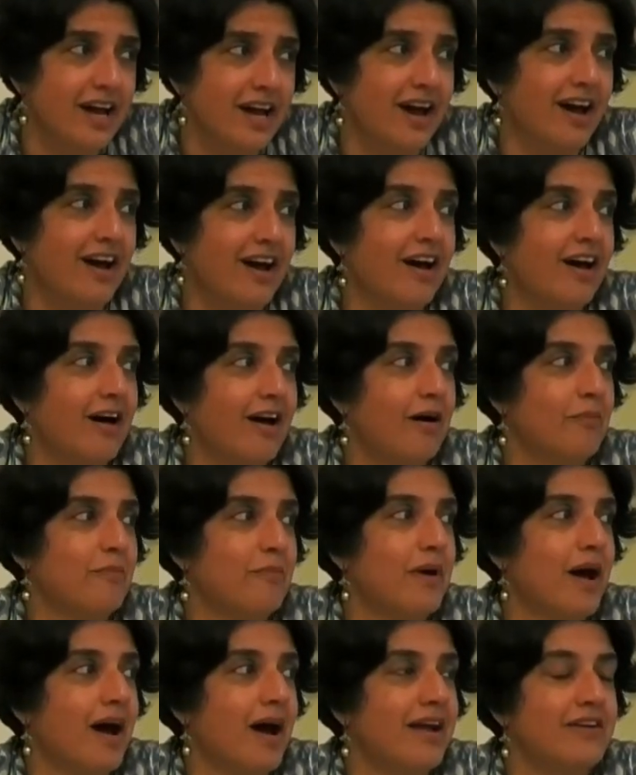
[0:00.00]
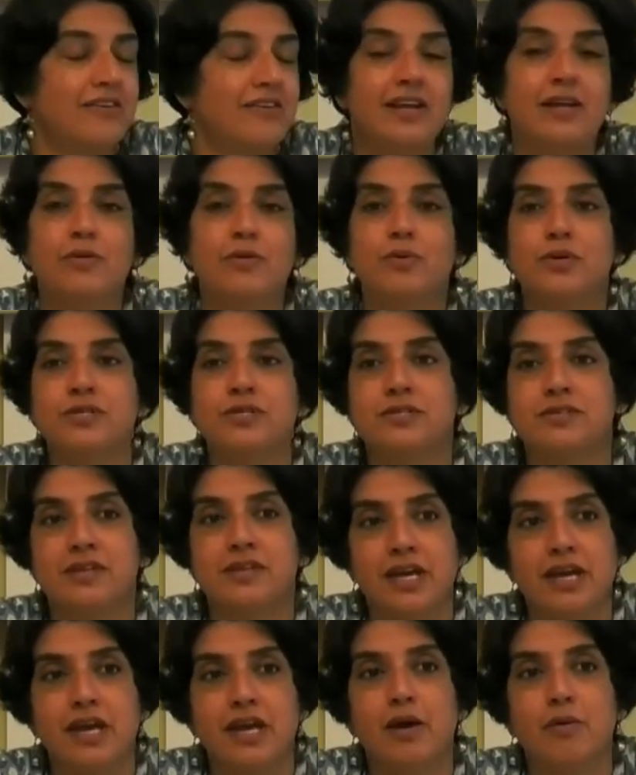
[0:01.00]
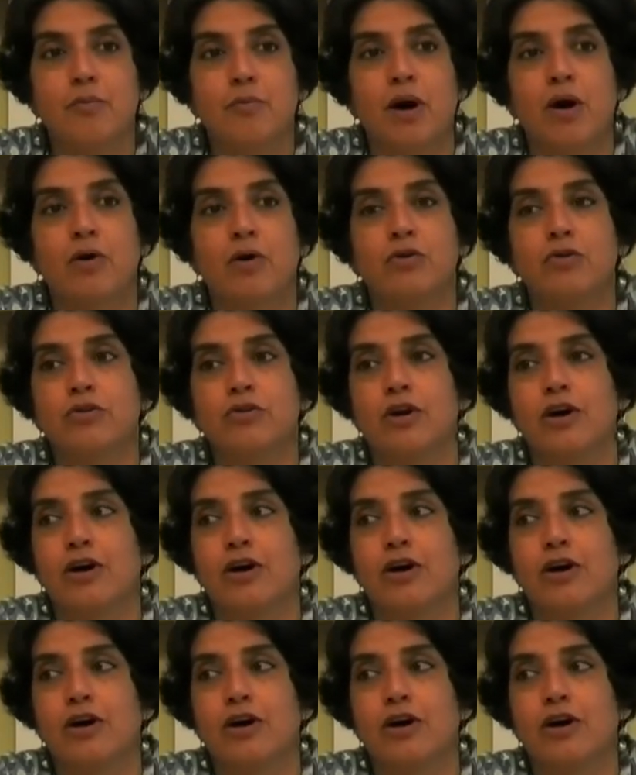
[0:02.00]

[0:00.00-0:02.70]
I really was thinking about